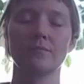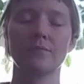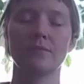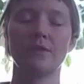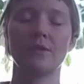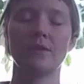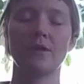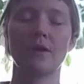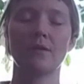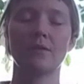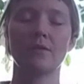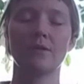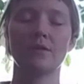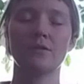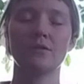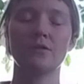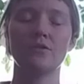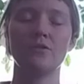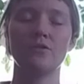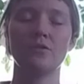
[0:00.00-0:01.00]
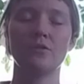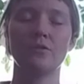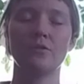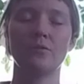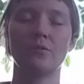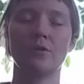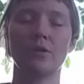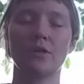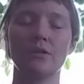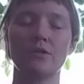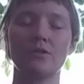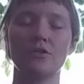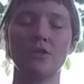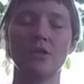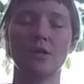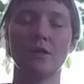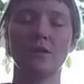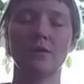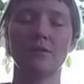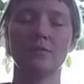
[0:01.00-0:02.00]
Nothing to do or
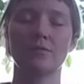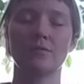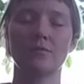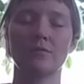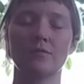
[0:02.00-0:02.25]
achieve.